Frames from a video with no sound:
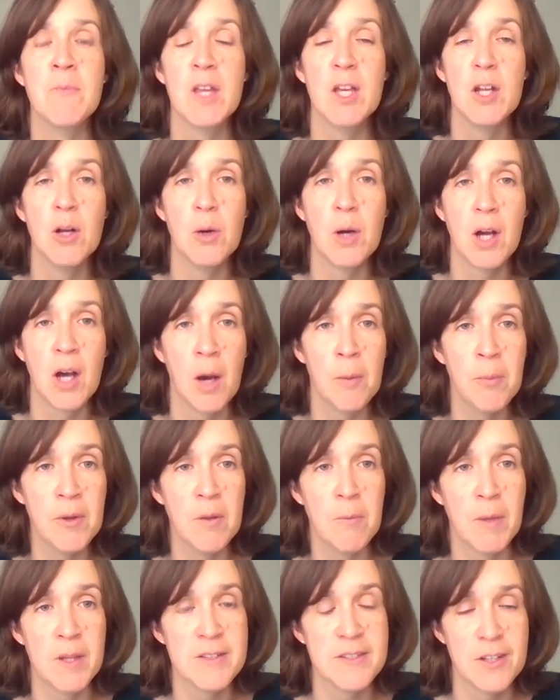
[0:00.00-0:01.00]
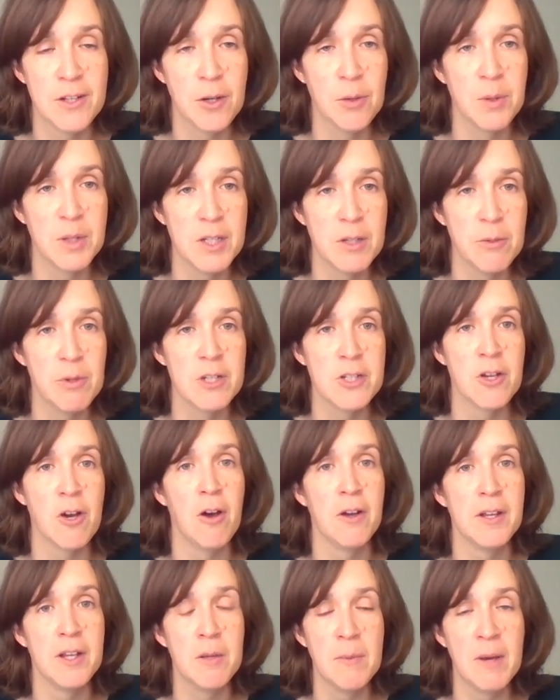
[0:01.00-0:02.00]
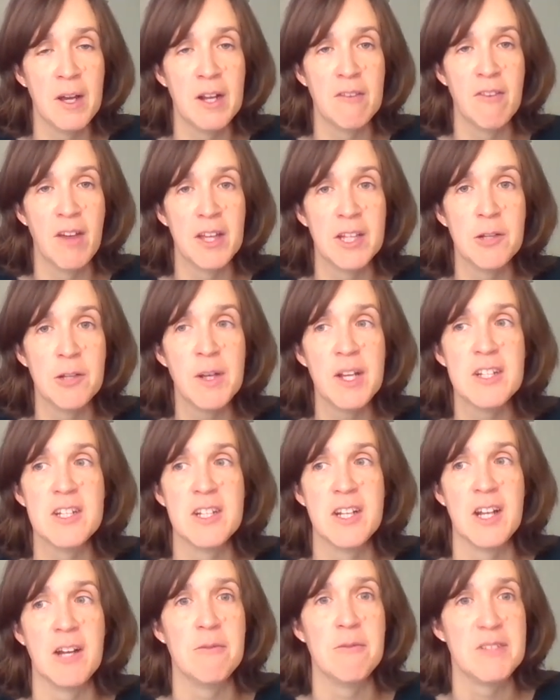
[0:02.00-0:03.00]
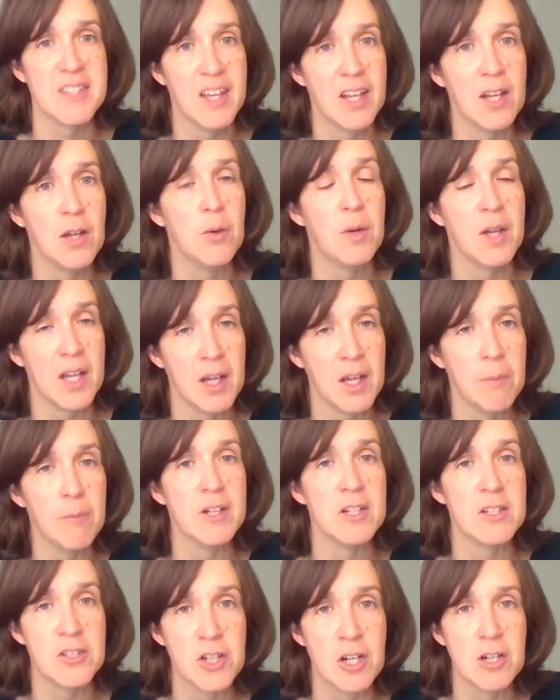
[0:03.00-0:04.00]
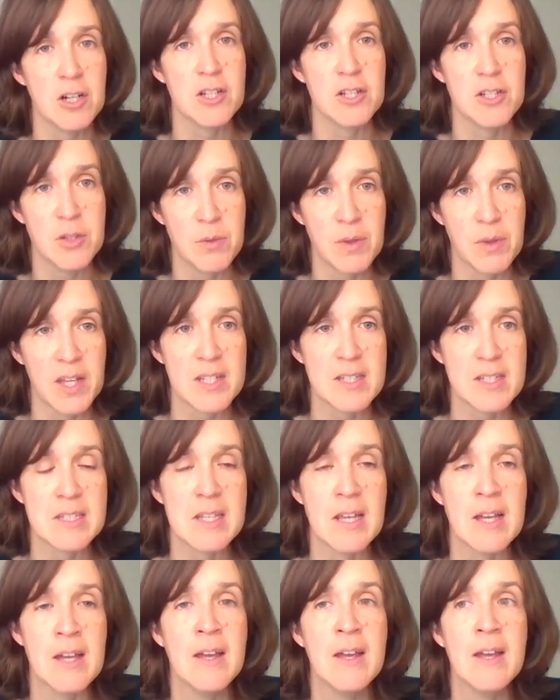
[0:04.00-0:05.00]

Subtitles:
a couple of months ago when you were talking about evaluation, I was like, okay, I'm going to start to do this.